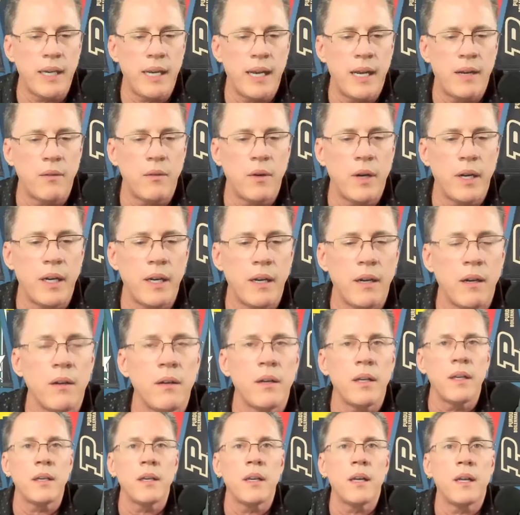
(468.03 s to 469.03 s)
out right
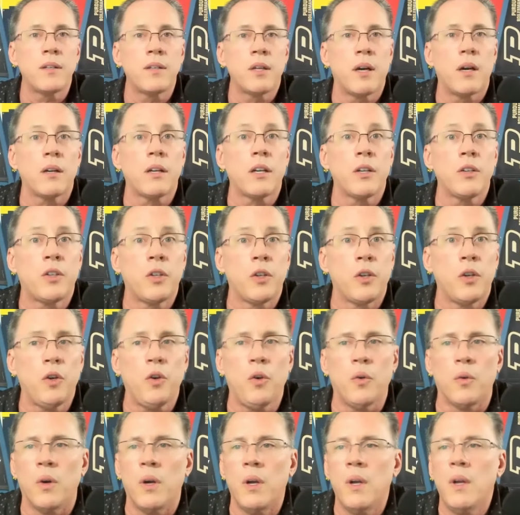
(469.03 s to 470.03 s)
here and talking to
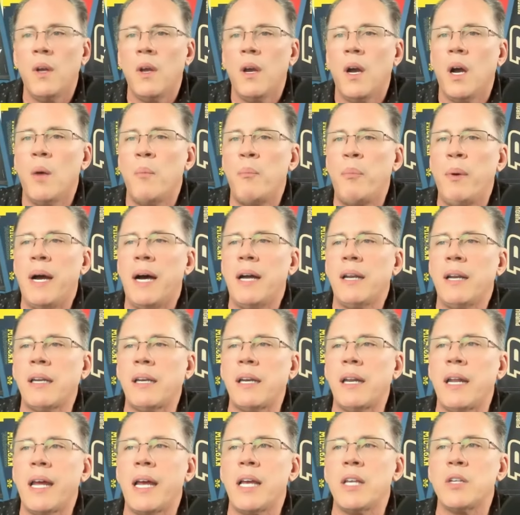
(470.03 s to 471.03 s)
you about it
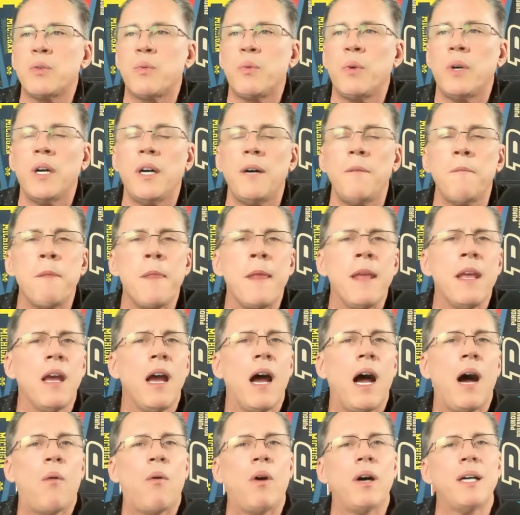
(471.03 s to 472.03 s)
as well.
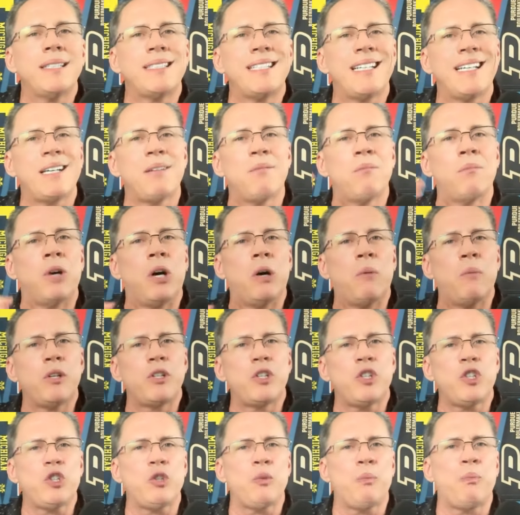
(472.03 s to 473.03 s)
I want to take a moment
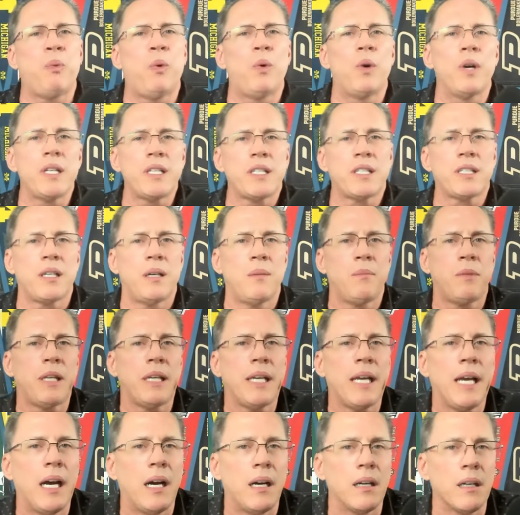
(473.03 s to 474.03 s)
just to point
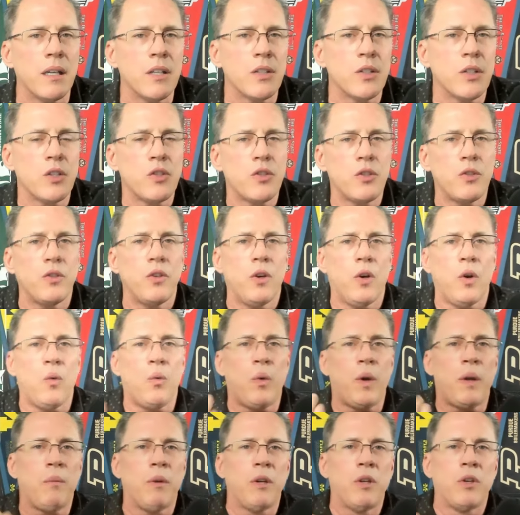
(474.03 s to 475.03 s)
something out, because as you know,
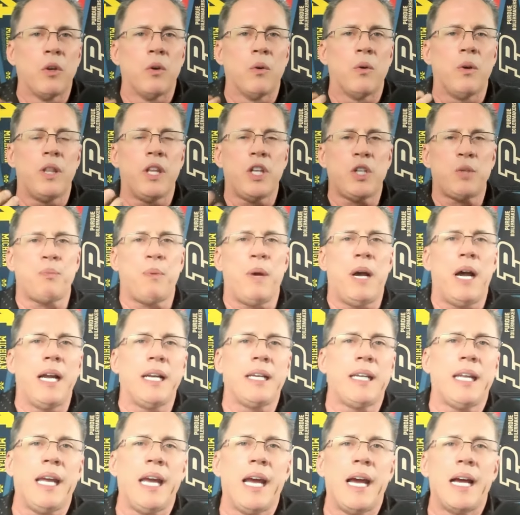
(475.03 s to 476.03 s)
we've been doing this
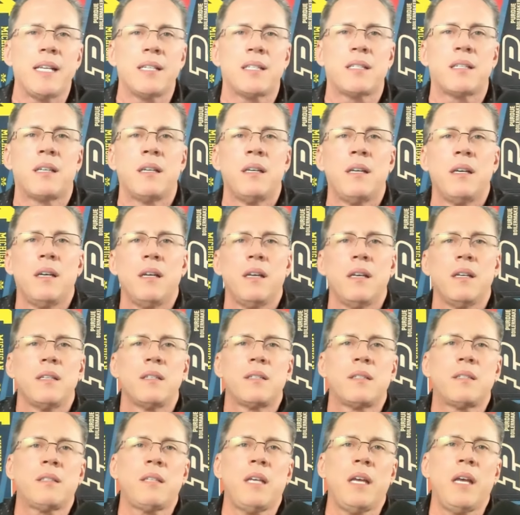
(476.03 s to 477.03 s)
podcast
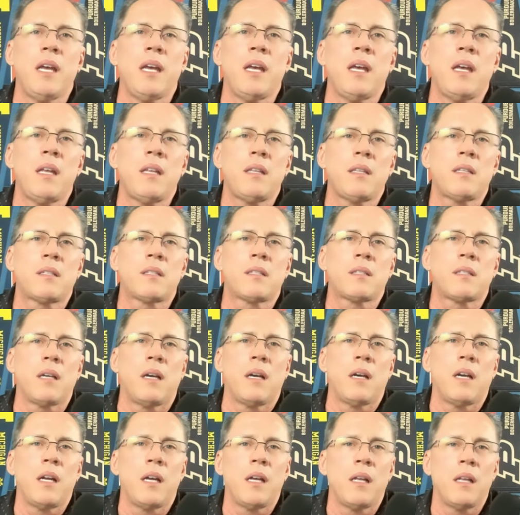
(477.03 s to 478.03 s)
since
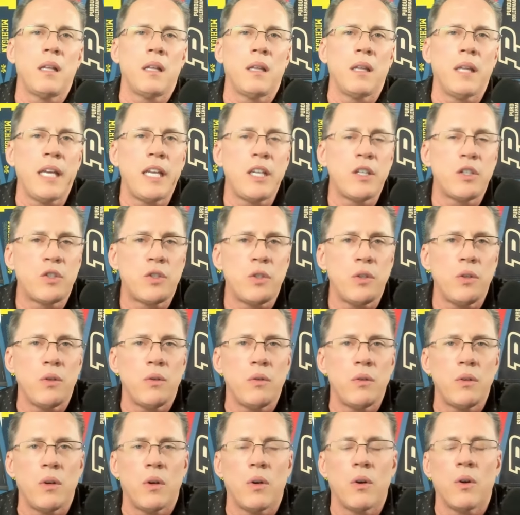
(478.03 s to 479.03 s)
late
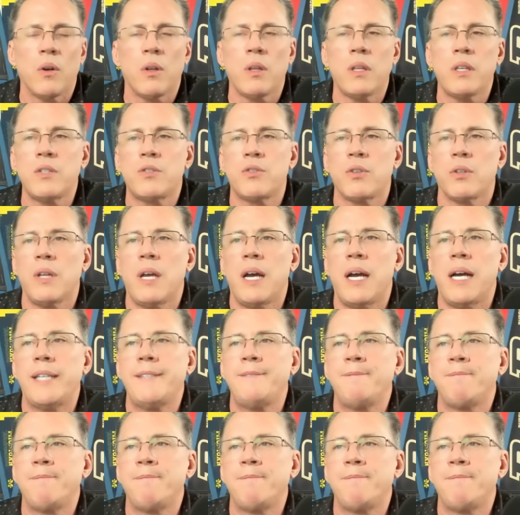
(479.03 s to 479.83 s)
June, early July.